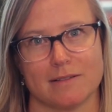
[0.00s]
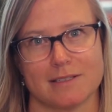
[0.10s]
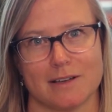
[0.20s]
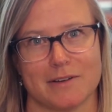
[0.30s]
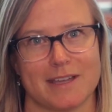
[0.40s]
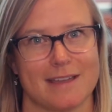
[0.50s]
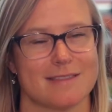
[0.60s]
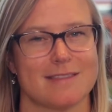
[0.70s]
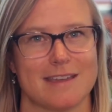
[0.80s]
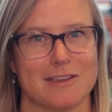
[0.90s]
So again,
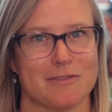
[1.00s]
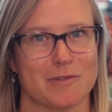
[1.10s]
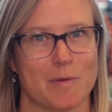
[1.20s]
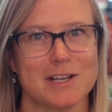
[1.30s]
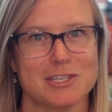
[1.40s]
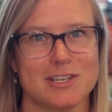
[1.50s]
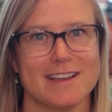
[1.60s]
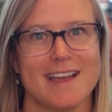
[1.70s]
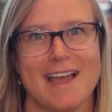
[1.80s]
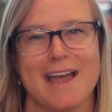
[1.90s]
thank you for
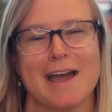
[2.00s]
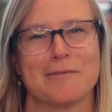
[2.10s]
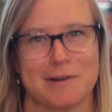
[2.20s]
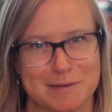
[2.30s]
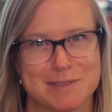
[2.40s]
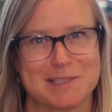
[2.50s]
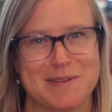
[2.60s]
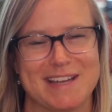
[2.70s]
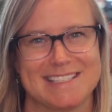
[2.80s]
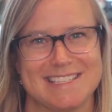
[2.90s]
watching, and welcome to the
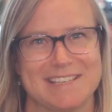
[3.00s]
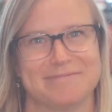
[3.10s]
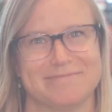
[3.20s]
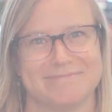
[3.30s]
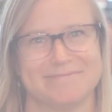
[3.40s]
Brighton team.